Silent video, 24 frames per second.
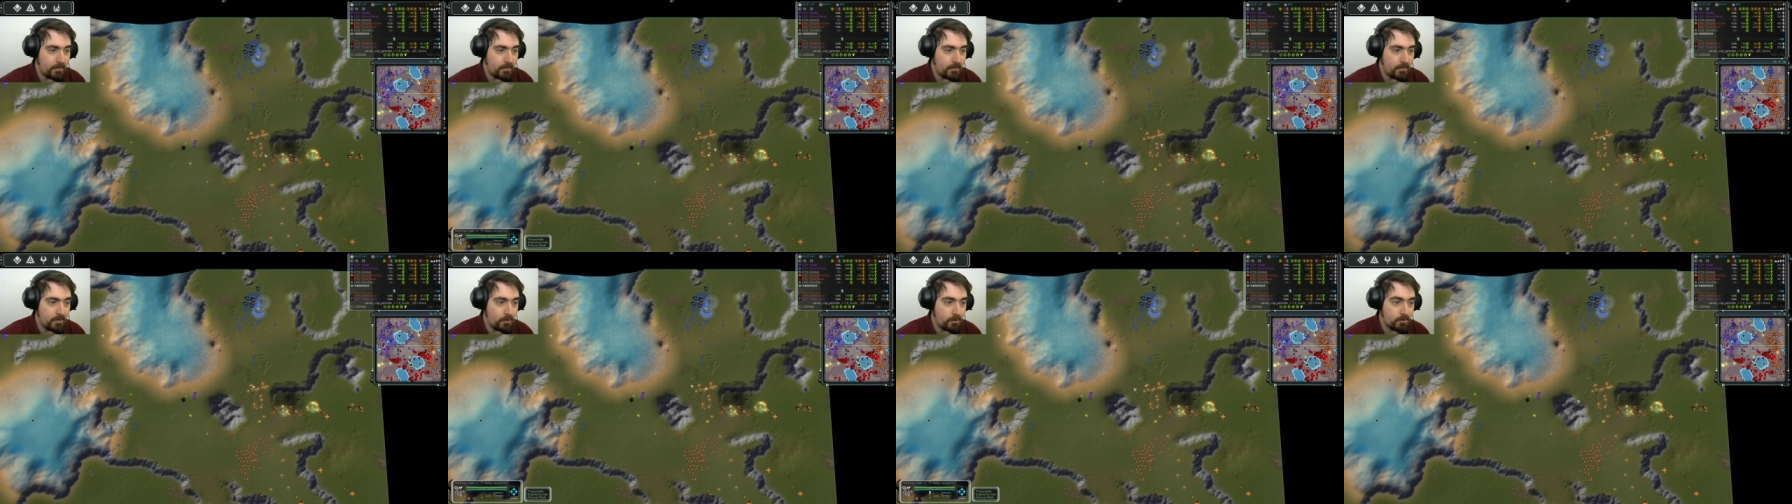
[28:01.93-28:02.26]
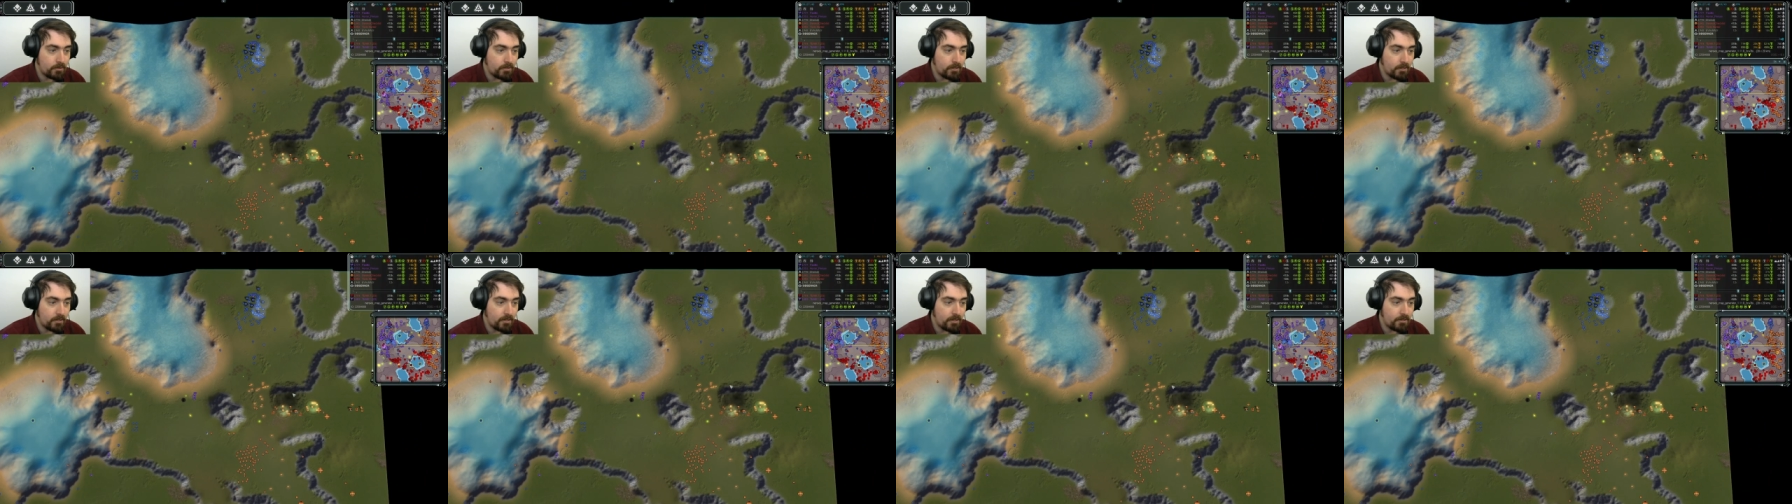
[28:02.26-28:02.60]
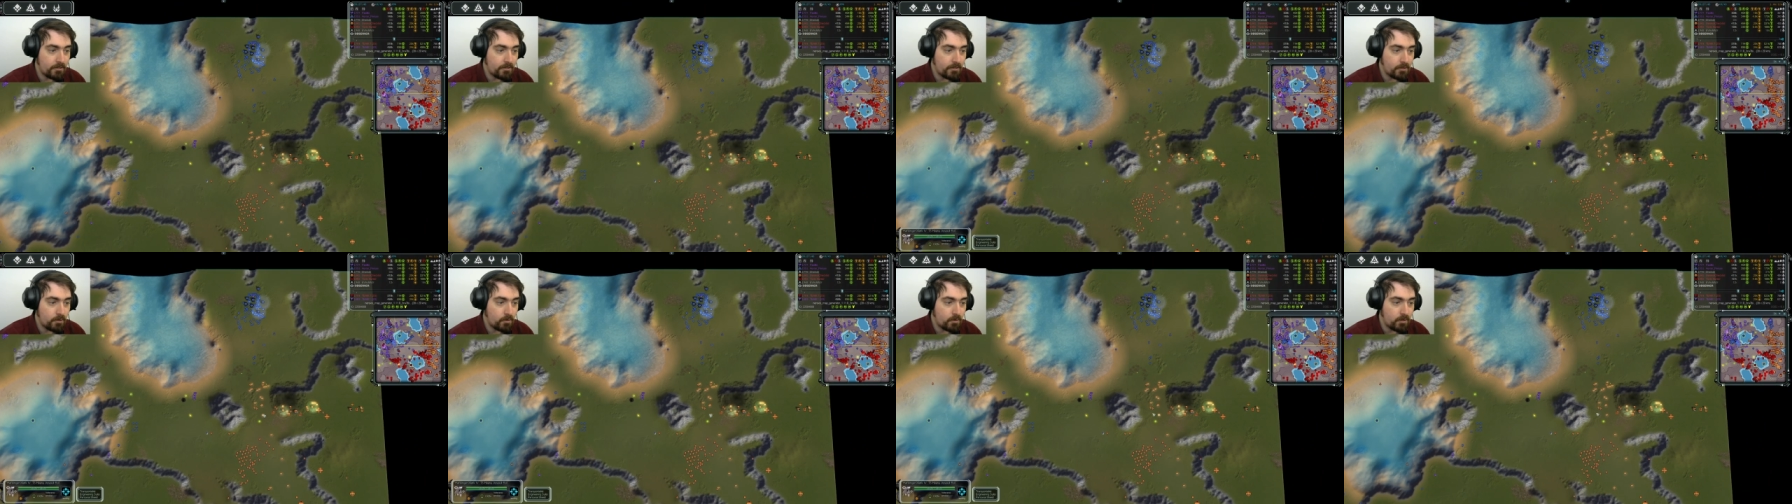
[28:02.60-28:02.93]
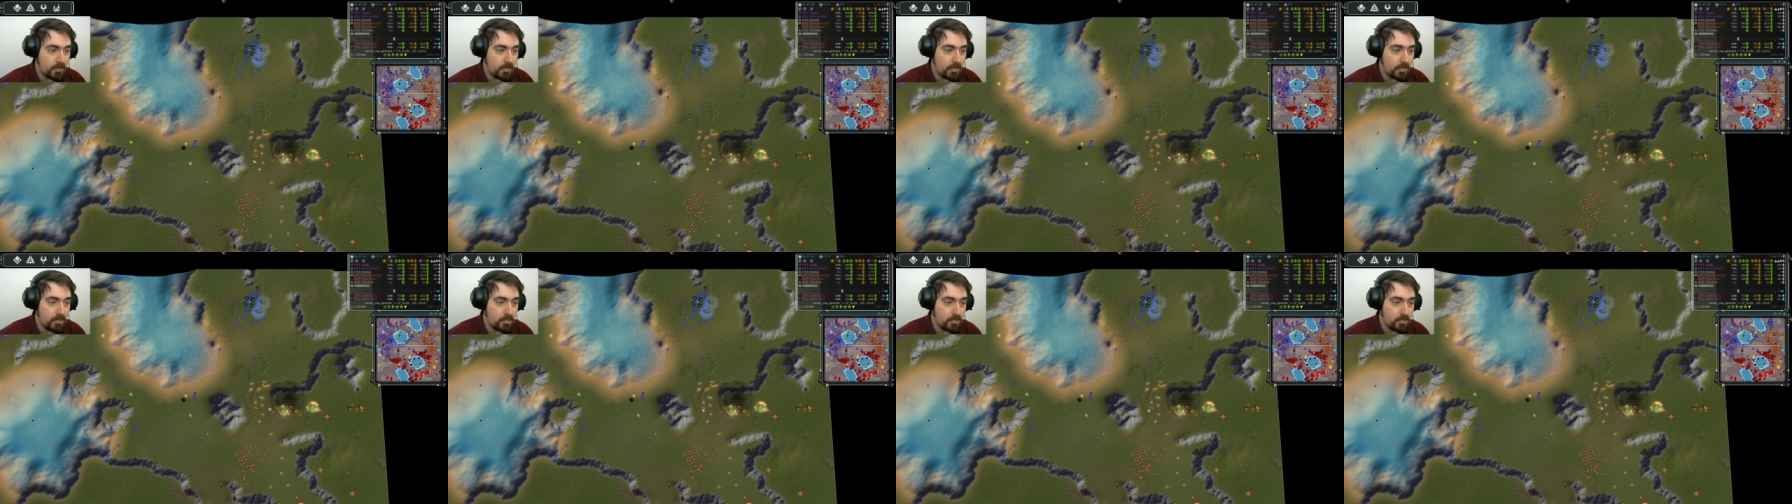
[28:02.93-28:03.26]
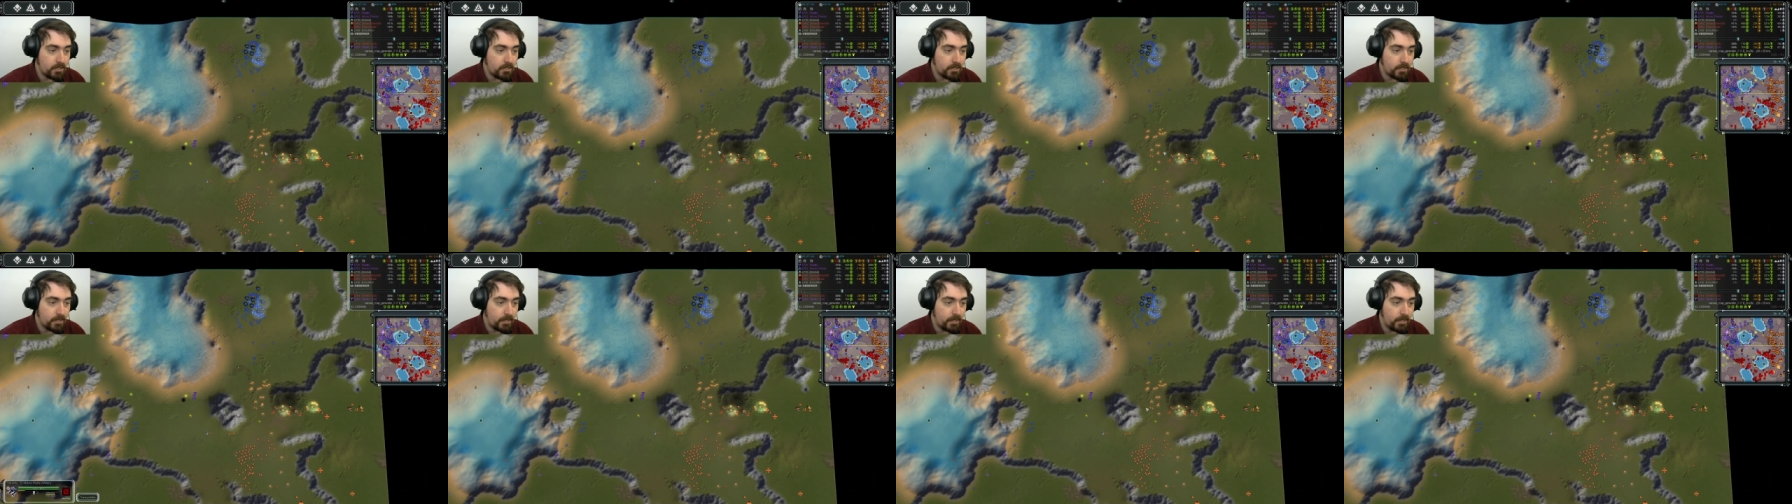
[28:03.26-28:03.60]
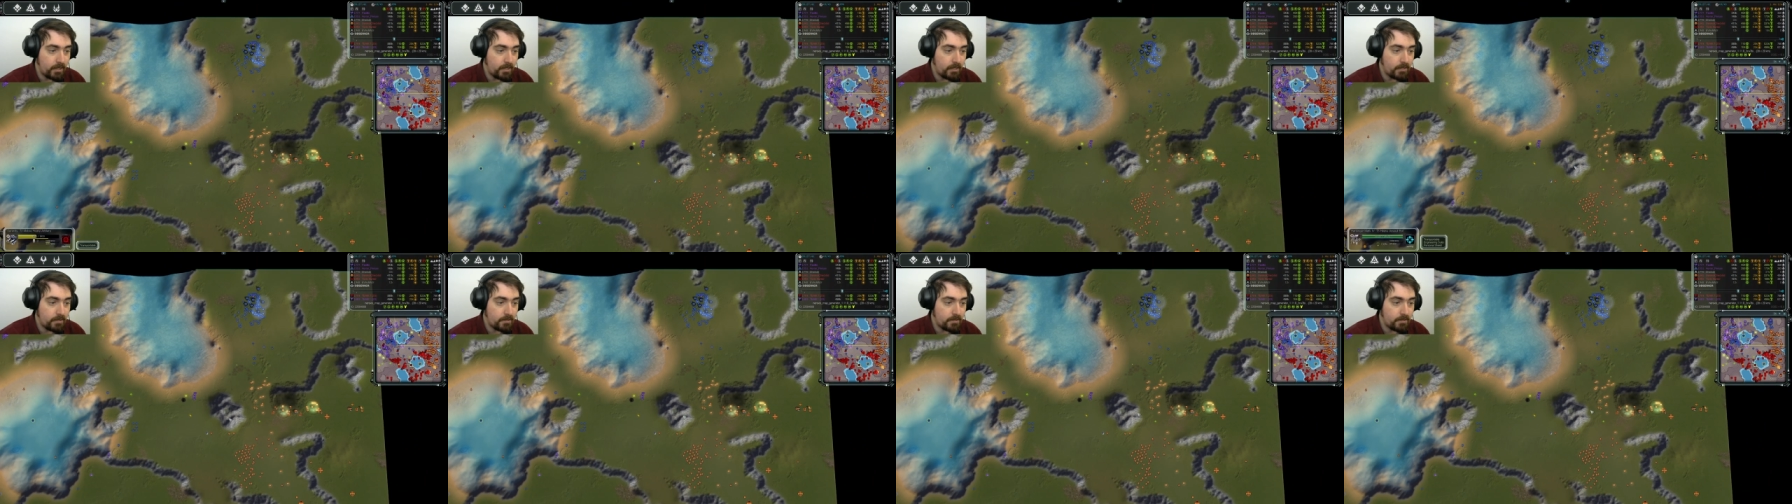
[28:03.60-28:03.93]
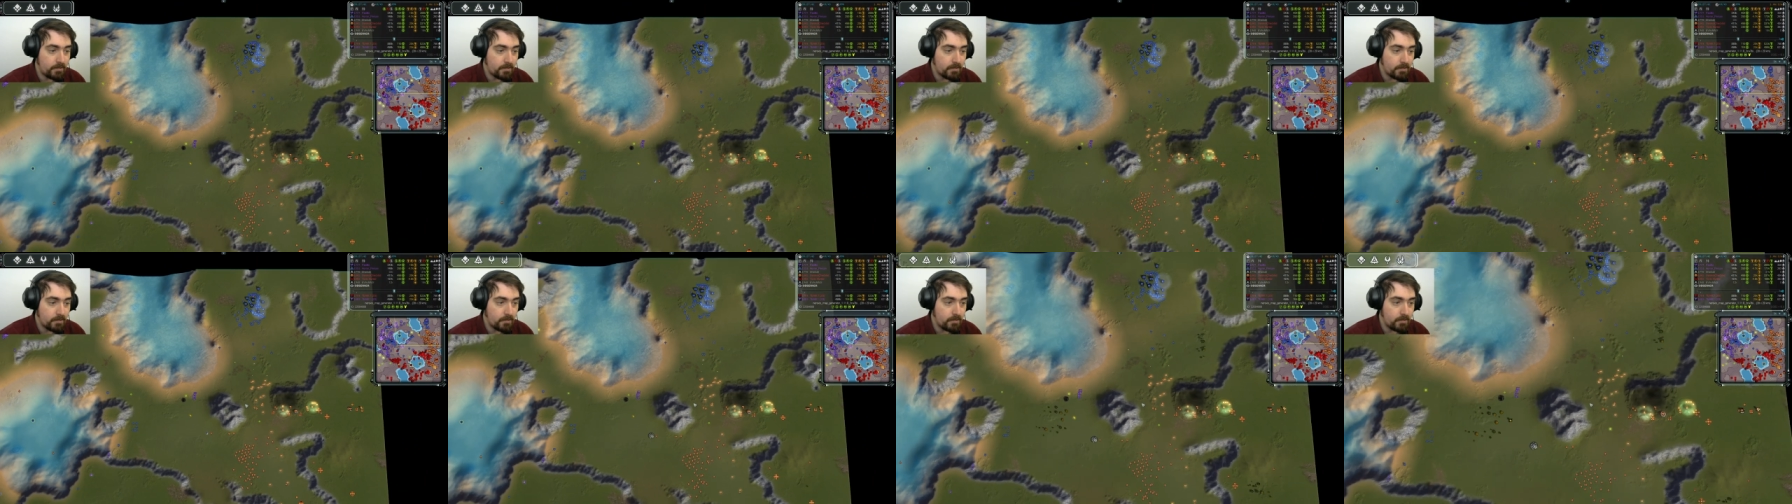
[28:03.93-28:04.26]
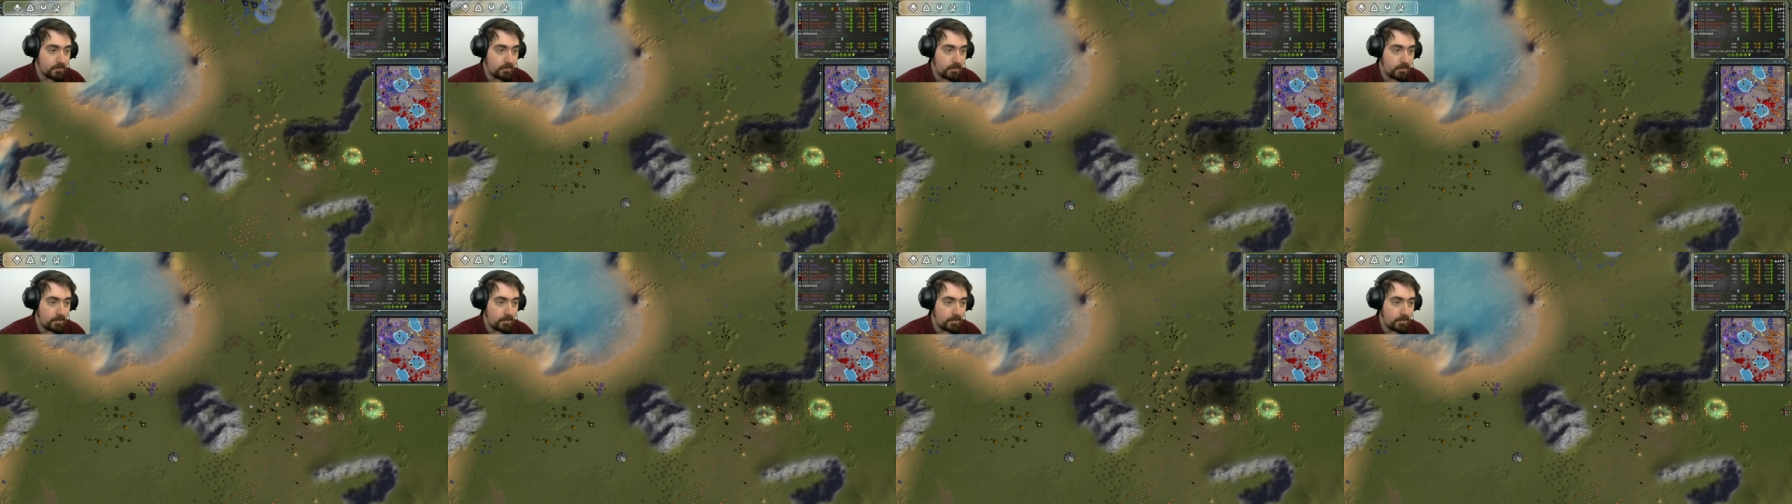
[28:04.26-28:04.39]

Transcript: using this to guard his